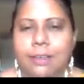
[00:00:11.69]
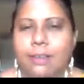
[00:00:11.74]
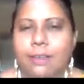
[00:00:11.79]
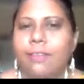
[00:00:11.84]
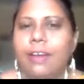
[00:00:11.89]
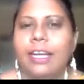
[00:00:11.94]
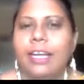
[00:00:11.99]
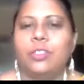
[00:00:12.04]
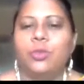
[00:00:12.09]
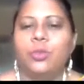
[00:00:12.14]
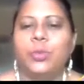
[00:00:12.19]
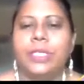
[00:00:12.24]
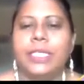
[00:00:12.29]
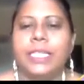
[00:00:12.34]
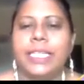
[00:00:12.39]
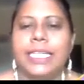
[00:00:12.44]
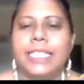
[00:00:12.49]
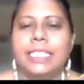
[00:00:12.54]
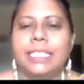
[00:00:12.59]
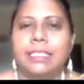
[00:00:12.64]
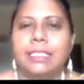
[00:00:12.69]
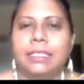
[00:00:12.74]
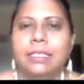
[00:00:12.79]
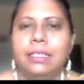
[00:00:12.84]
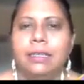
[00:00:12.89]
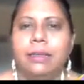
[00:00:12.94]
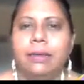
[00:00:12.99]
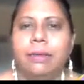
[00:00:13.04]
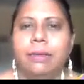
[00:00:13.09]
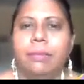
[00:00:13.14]
Why do we need a
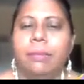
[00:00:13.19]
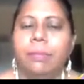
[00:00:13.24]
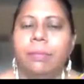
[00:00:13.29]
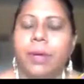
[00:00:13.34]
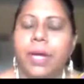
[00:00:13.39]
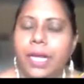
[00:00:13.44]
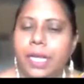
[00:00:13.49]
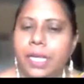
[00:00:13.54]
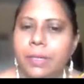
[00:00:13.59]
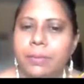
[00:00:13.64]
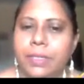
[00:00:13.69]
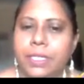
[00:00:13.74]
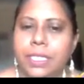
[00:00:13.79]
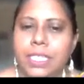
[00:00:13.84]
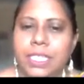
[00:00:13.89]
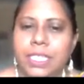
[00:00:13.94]
parliament?